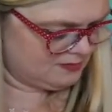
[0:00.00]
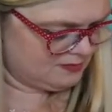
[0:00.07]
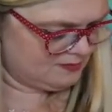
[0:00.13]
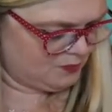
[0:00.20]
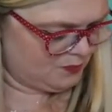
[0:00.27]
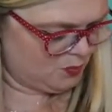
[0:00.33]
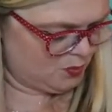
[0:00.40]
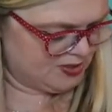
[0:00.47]

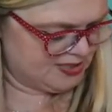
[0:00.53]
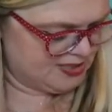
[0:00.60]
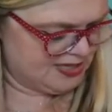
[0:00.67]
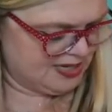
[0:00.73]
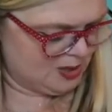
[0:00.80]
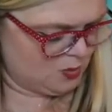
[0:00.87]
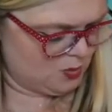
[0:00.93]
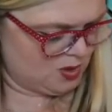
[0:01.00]
we'll see how
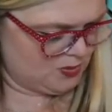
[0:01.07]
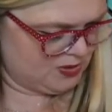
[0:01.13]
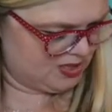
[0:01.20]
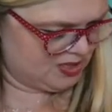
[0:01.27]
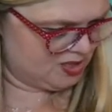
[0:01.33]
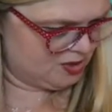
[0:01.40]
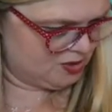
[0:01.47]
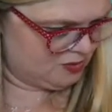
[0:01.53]
well we can
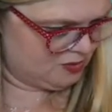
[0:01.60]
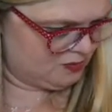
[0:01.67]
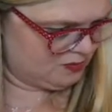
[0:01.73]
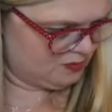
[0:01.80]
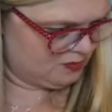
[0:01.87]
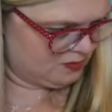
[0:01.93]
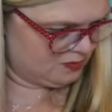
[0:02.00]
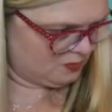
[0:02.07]
do
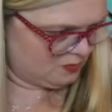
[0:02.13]
with